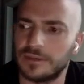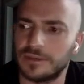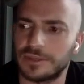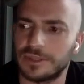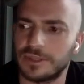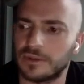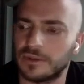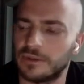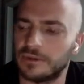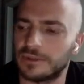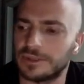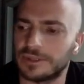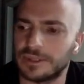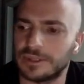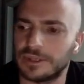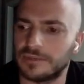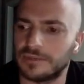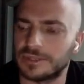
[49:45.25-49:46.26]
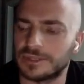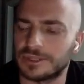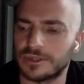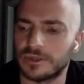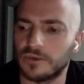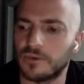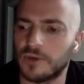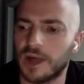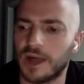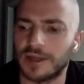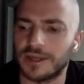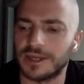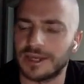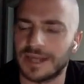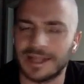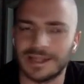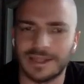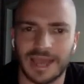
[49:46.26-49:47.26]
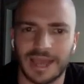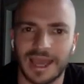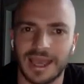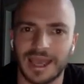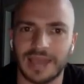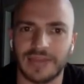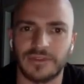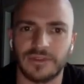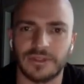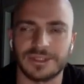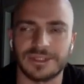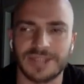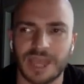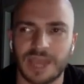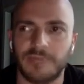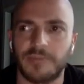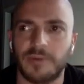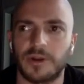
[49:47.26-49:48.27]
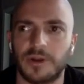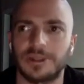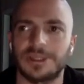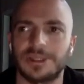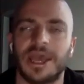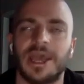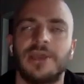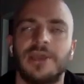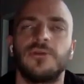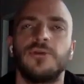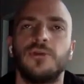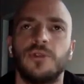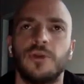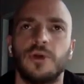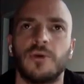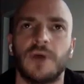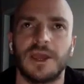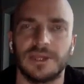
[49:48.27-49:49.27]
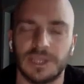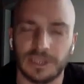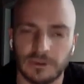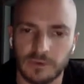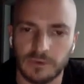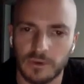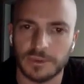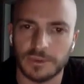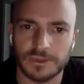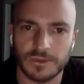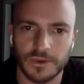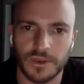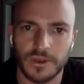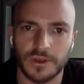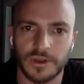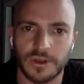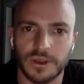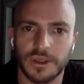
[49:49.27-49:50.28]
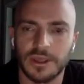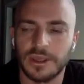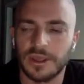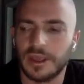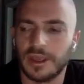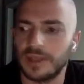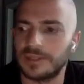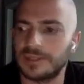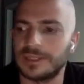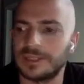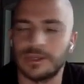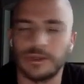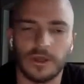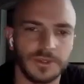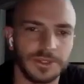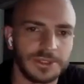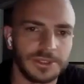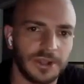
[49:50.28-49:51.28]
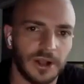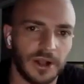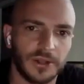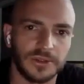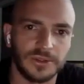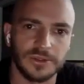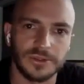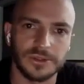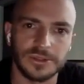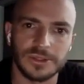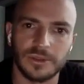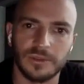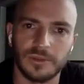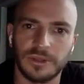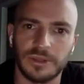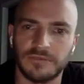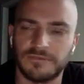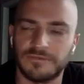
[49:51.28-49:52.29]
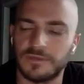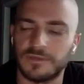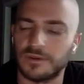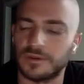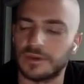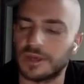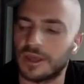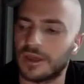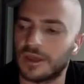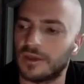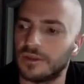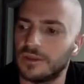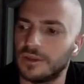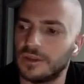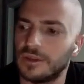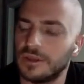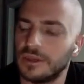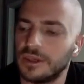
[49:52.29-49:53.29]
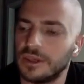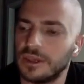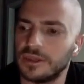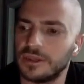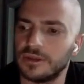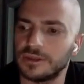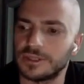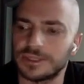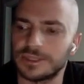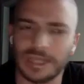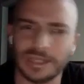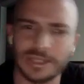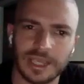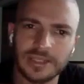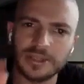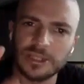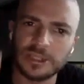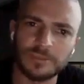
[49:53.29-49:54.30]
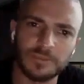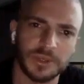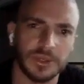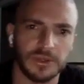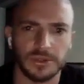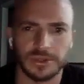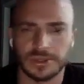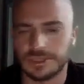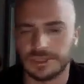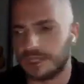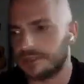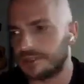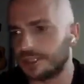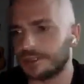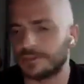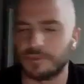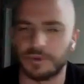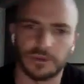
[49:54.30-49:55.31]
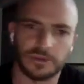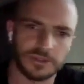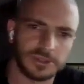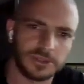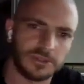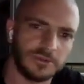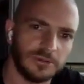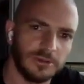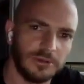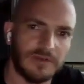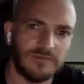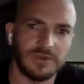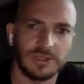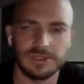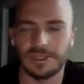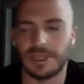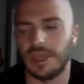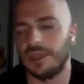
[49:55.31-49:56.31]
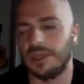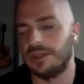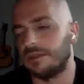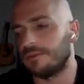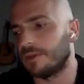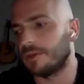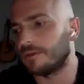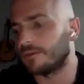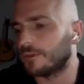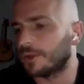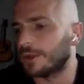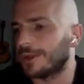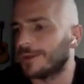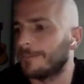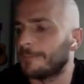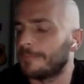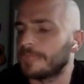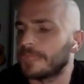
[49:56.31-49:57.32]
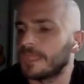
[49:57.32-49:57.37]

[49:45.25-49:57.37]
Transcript: It was so wild. And I had, the sad part is I had no idea what was wrong. I'd seen all these doctors, nobody could figure it out. And they're just like, take these pills, you have anxiety, blah, blah, blah.